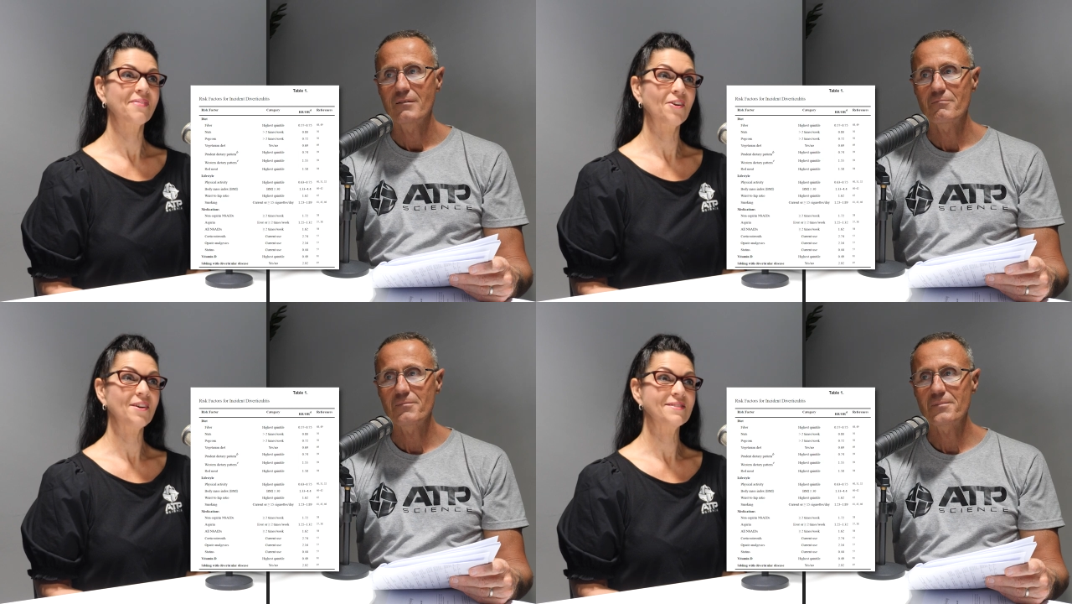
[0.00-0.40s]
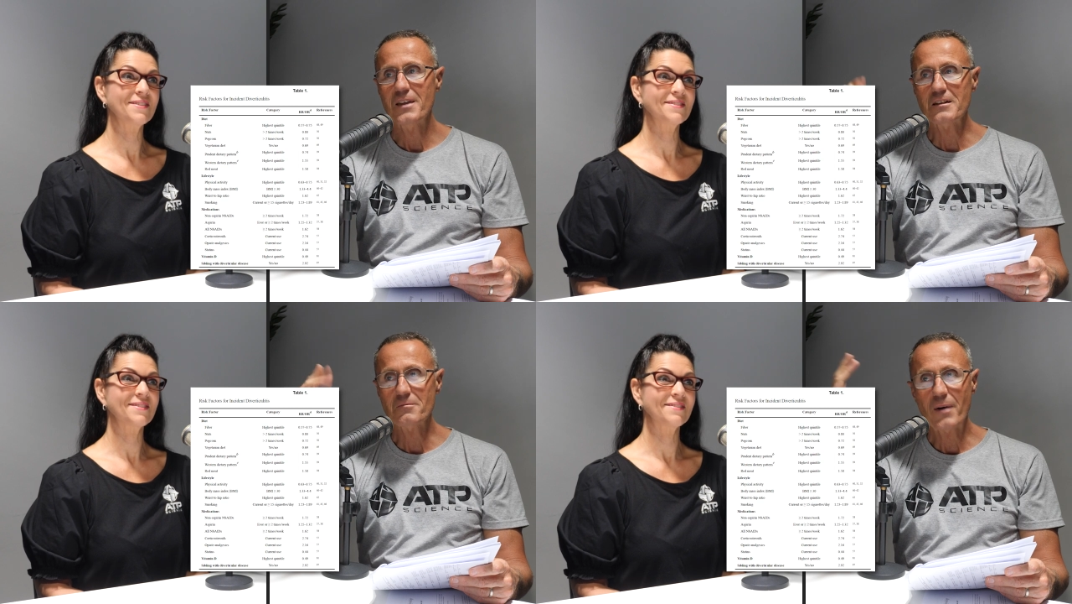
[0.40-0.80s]
Speaker 1: Crazy.
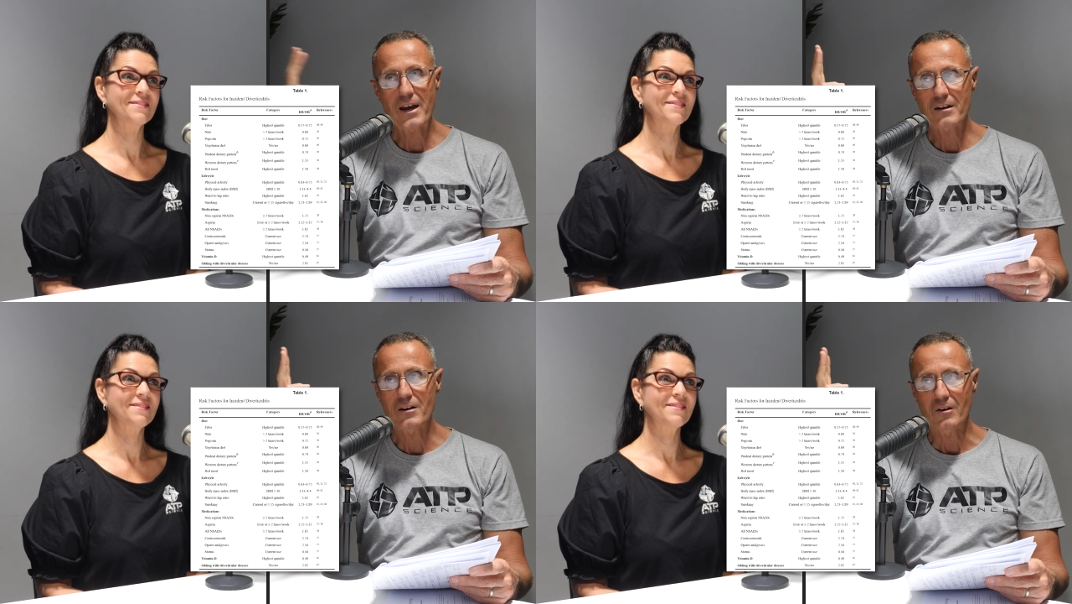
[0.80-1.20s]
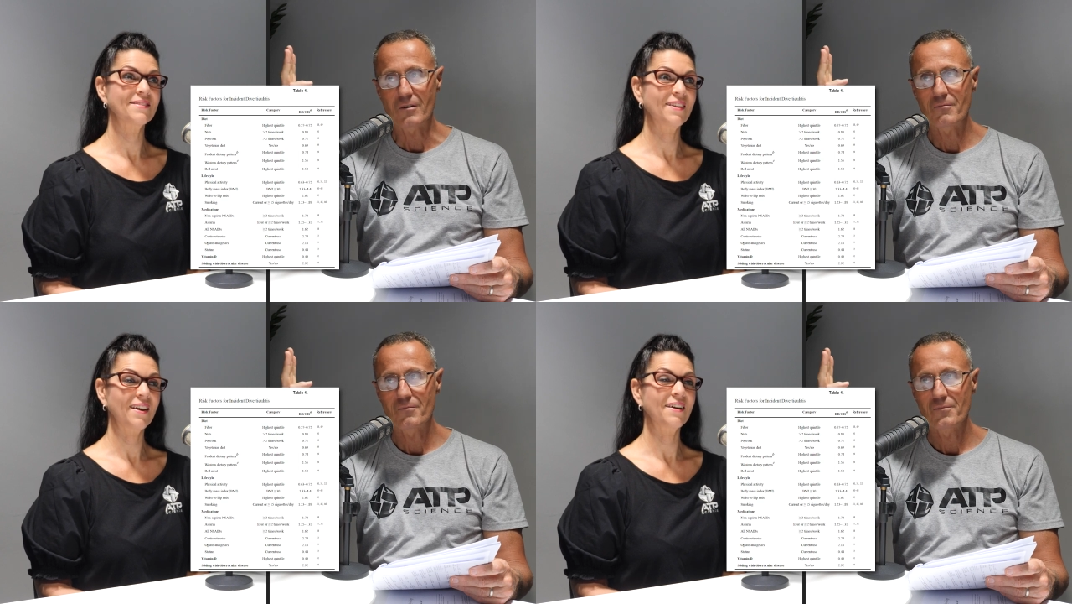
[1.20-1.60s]
That's
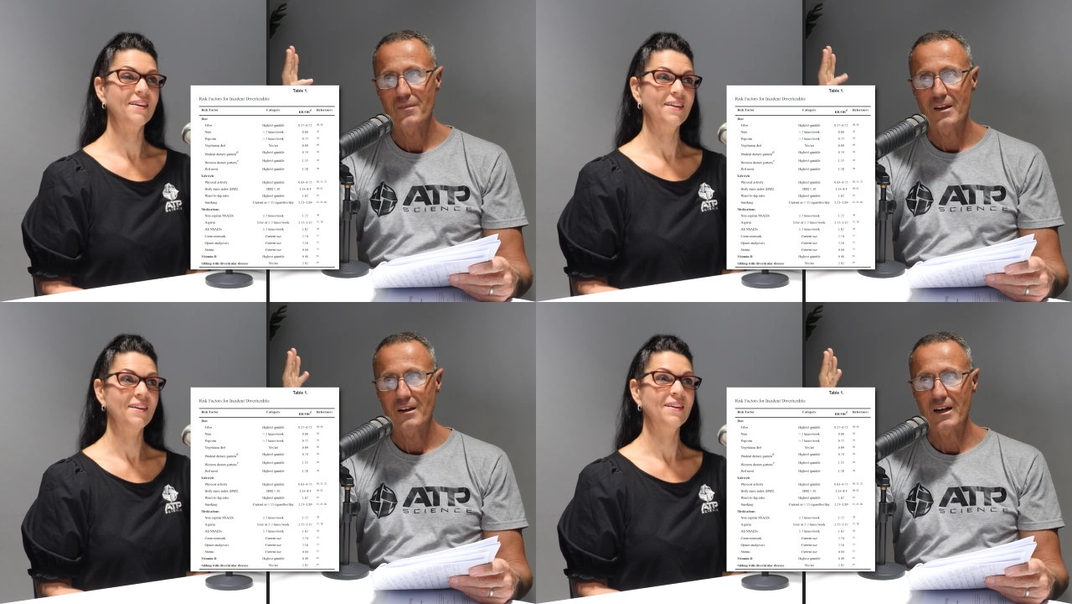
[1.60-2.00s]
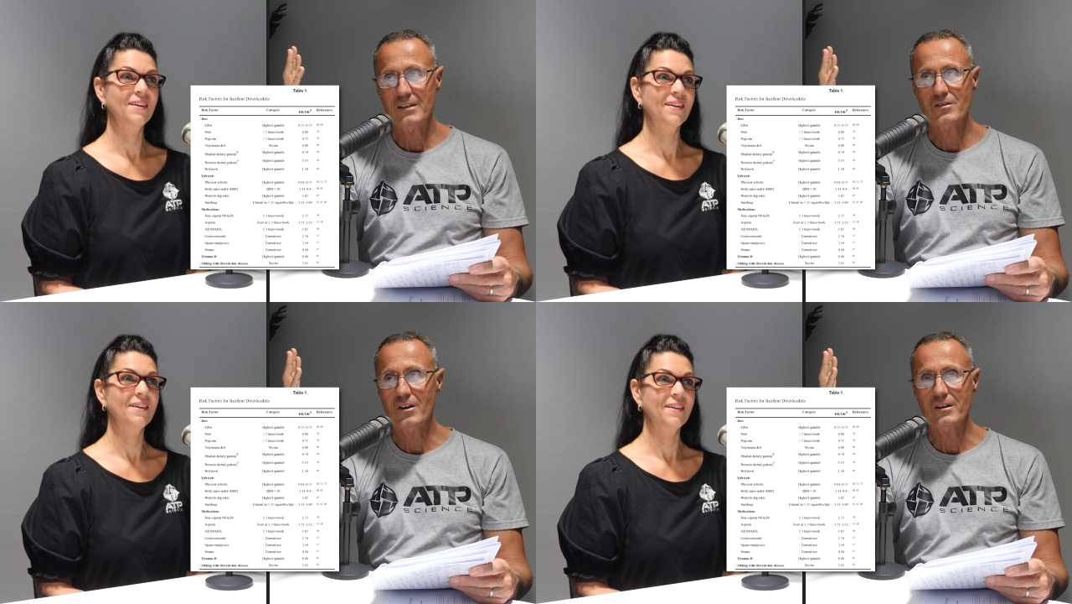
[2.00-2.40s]
Panadol. Yeah.
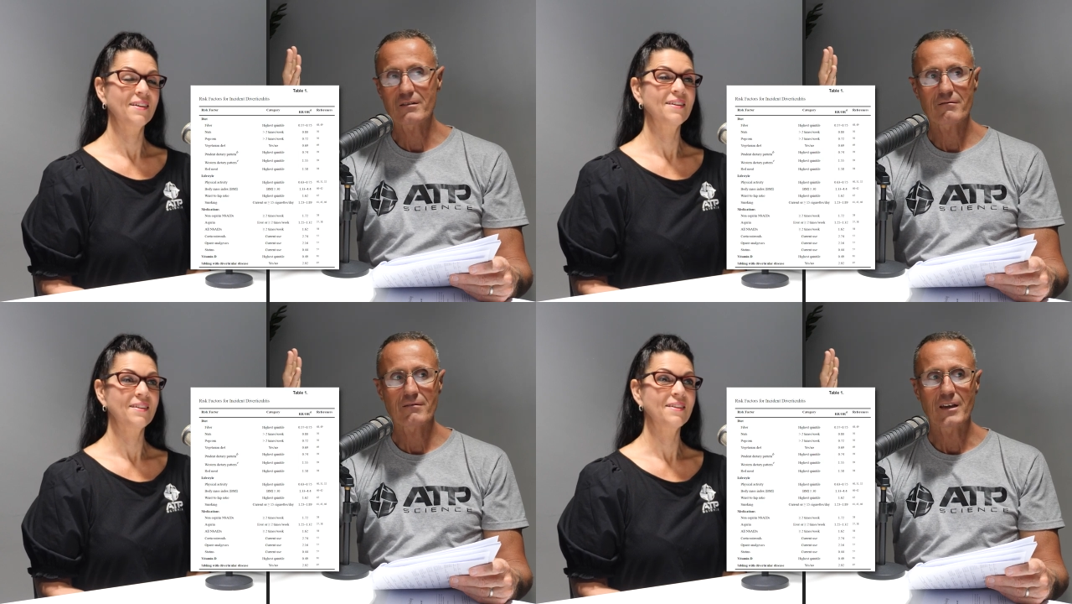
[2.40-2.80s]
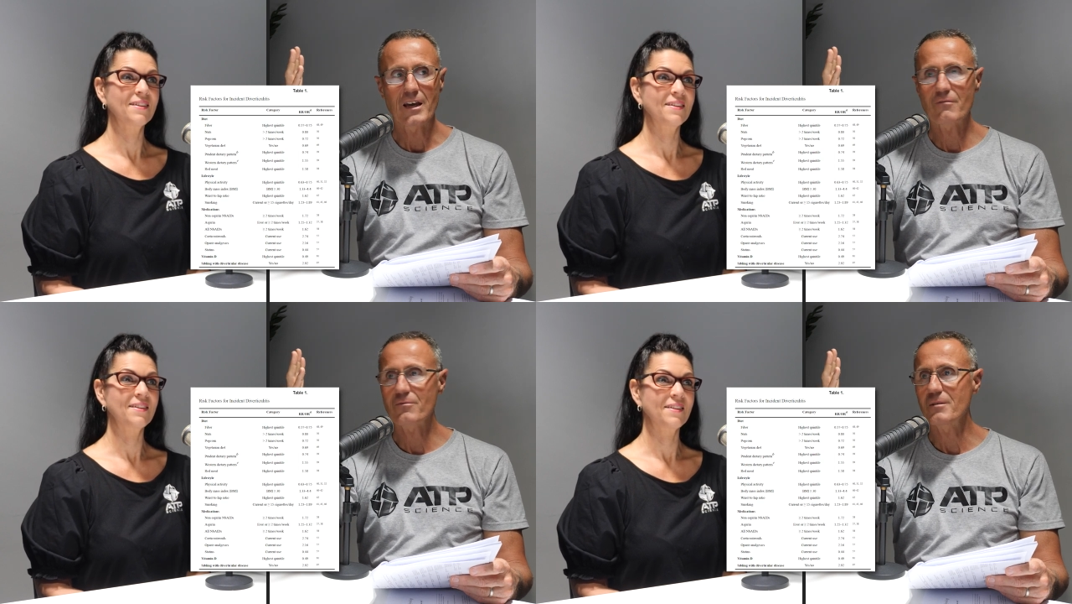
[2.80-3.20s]
That's like
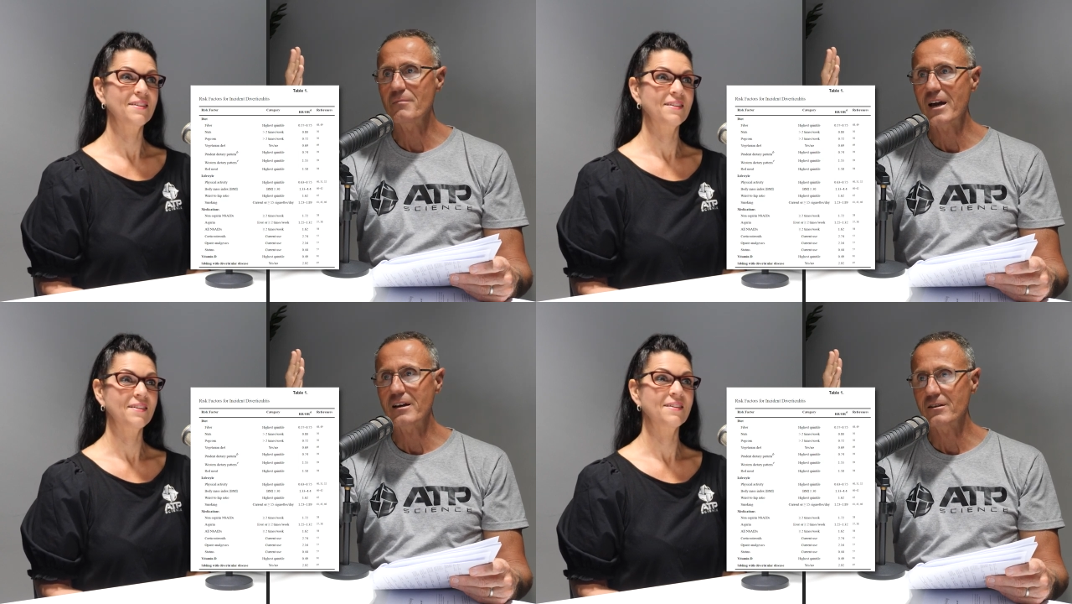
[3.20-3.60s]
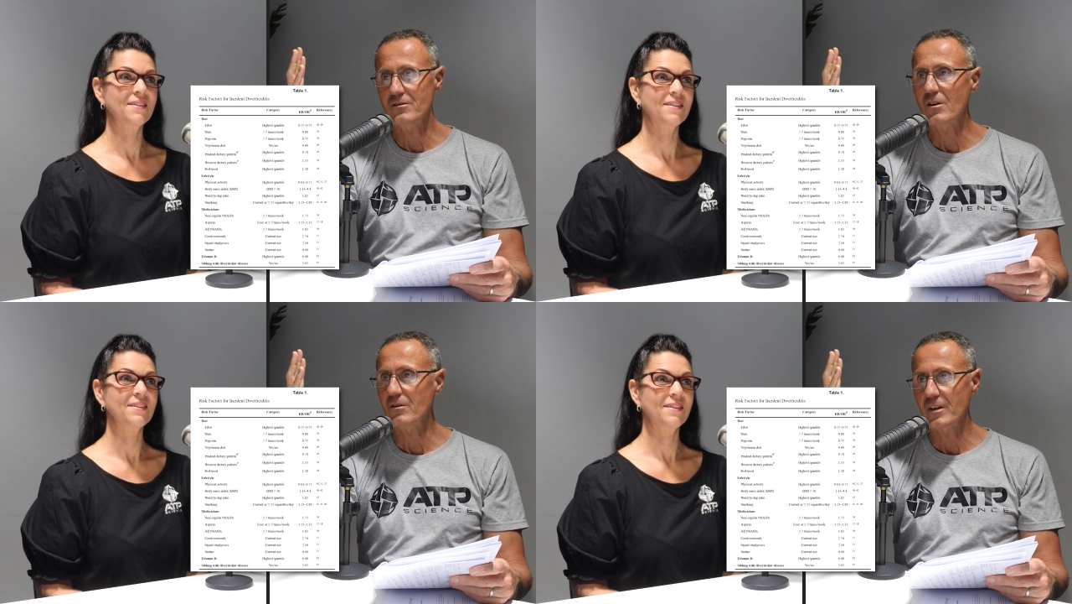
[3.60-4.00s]
every man and his
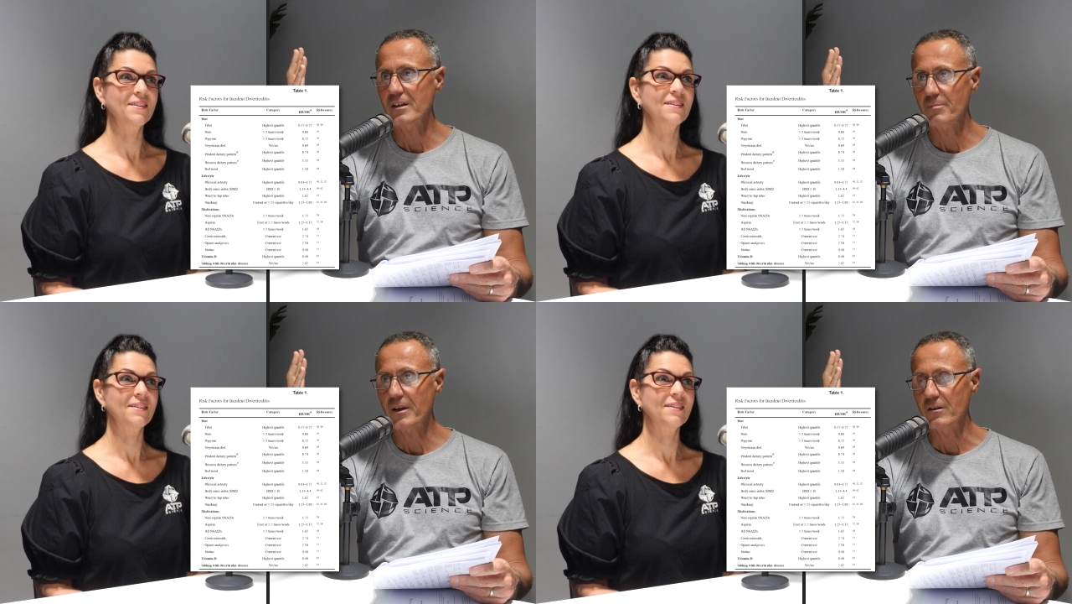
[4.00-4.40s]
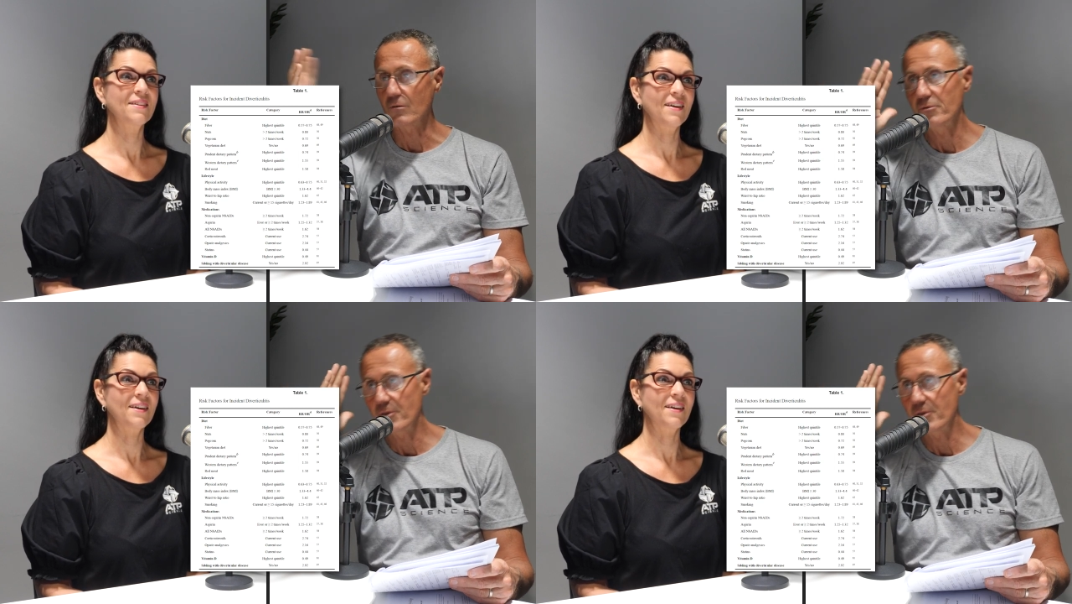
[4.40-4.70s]
dog takes Panadol. Oh,